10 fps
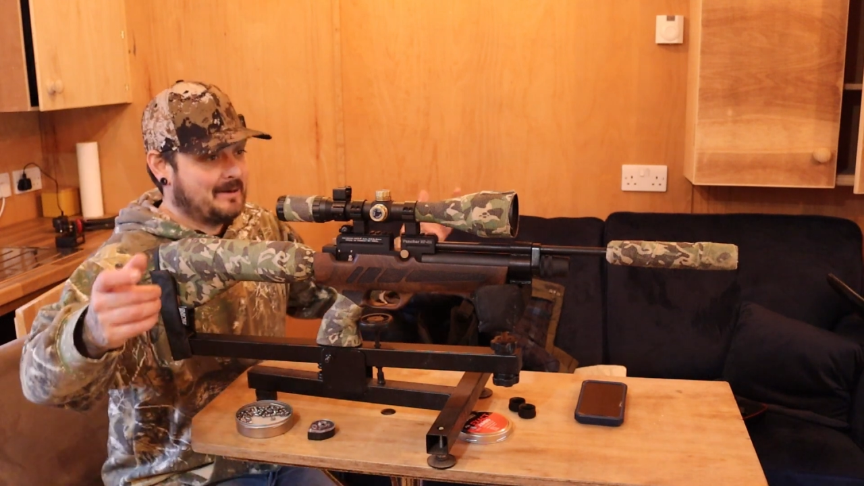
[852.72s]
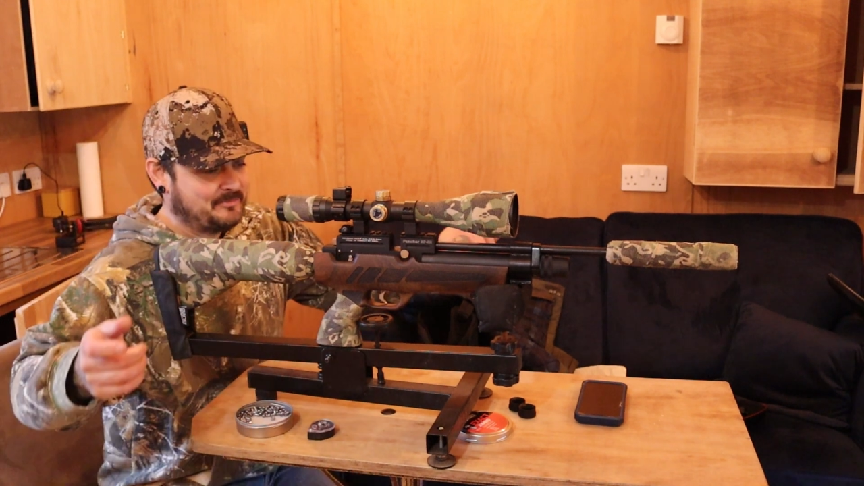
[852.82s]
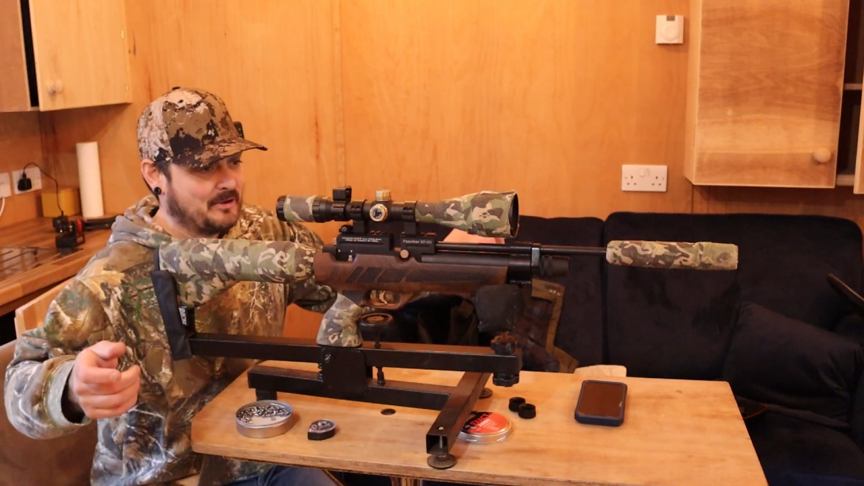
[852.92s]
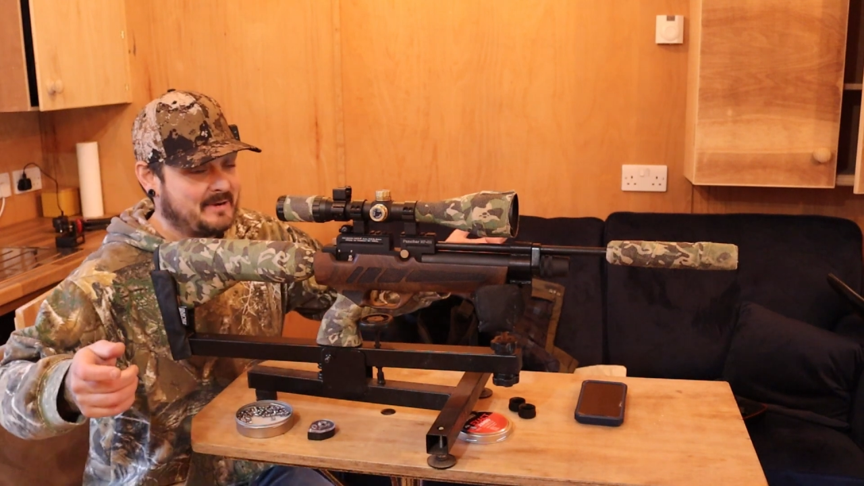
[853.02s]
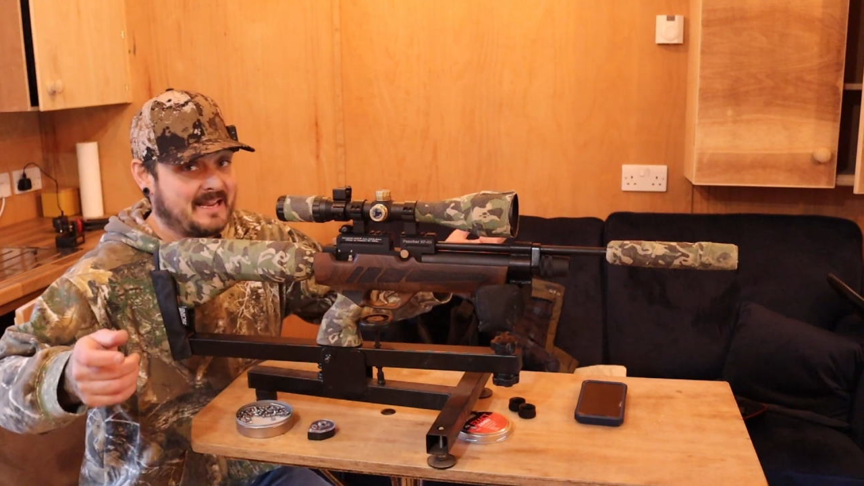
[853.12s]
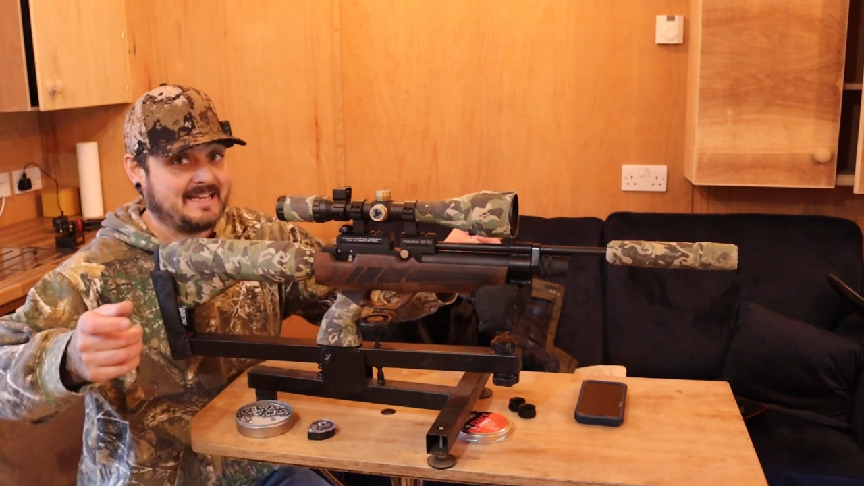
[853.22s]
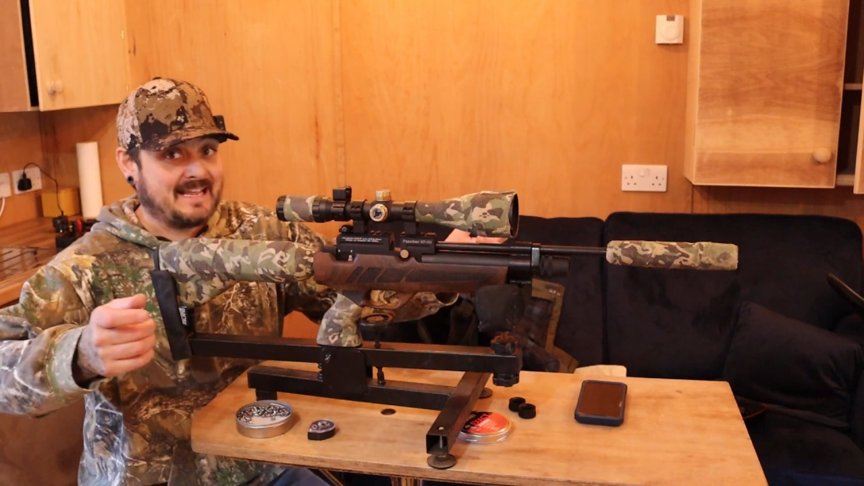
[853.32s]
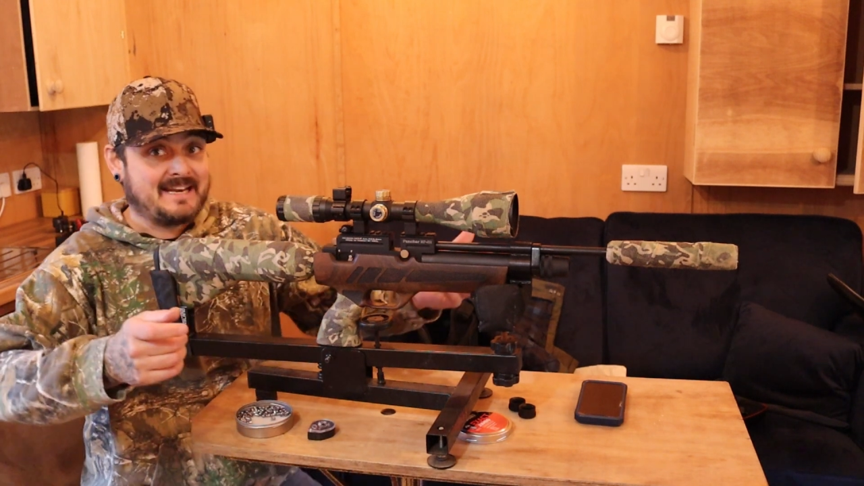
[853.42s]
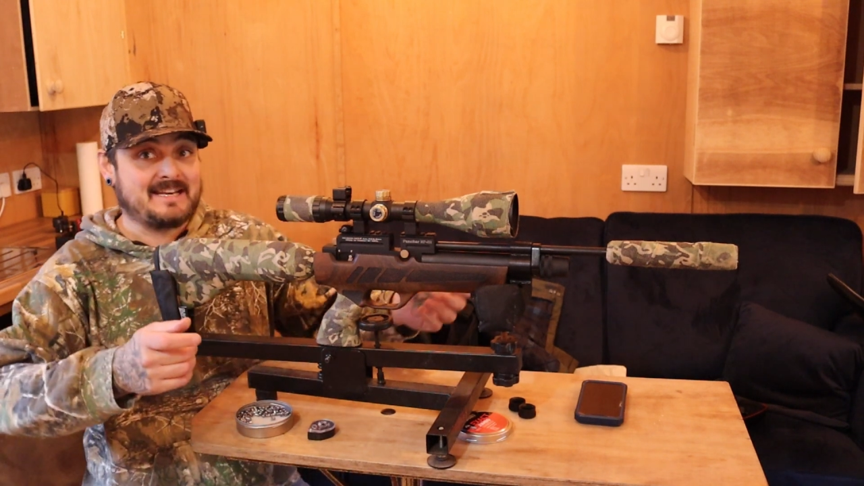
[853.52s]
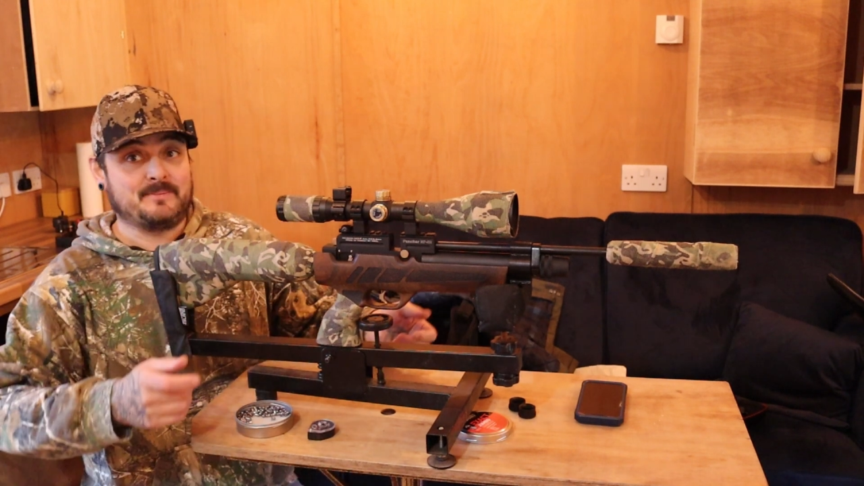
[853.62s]
I'm doing it
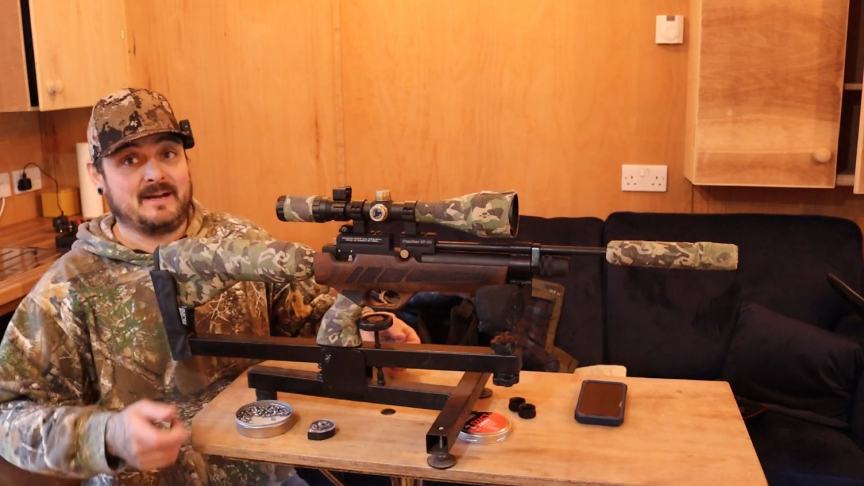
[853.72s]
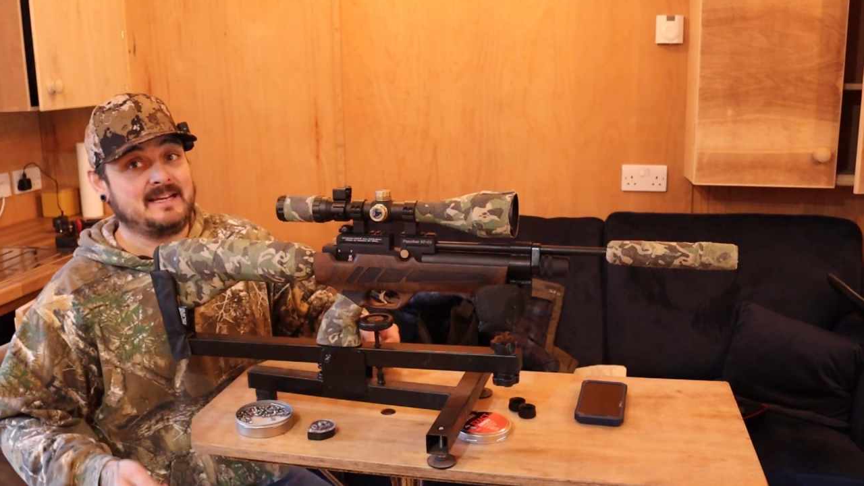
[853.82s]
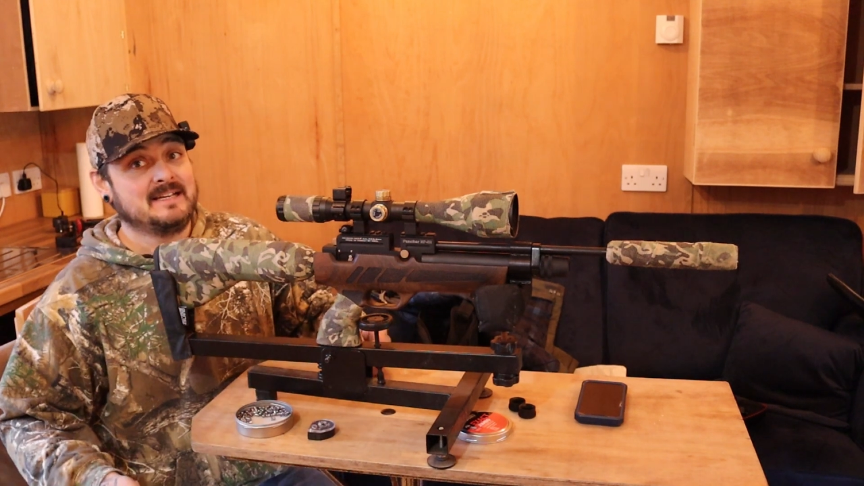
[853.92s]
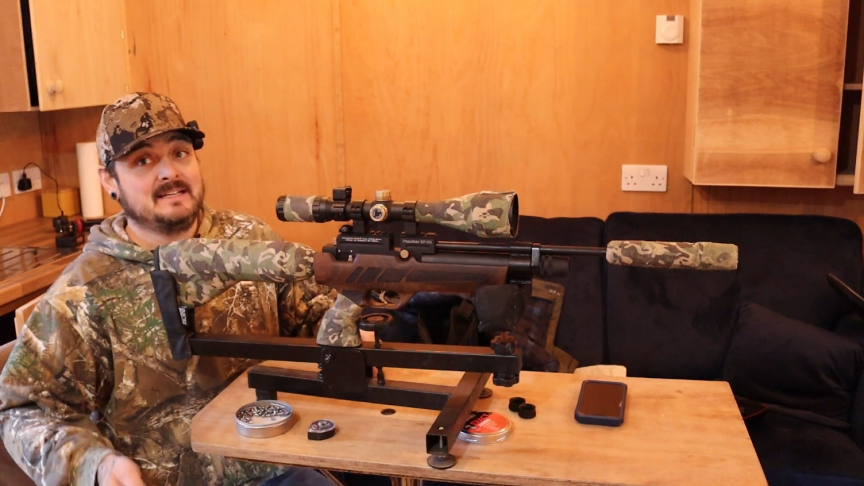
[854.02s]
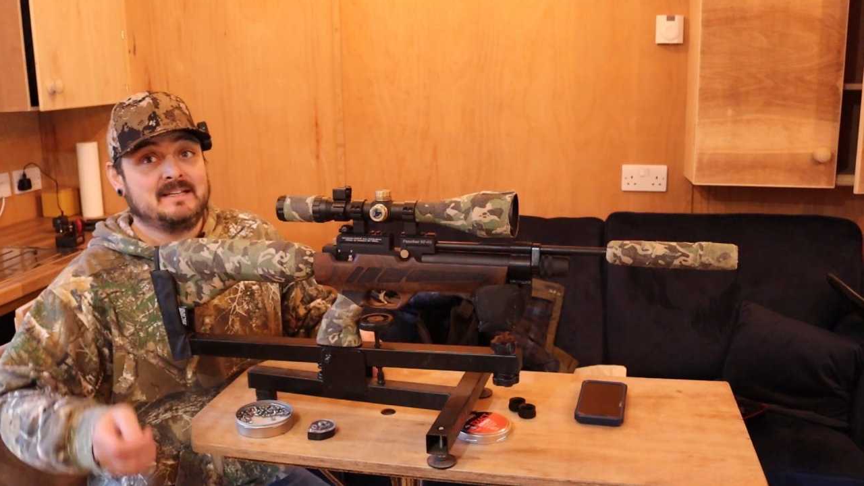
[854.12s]
again anyway.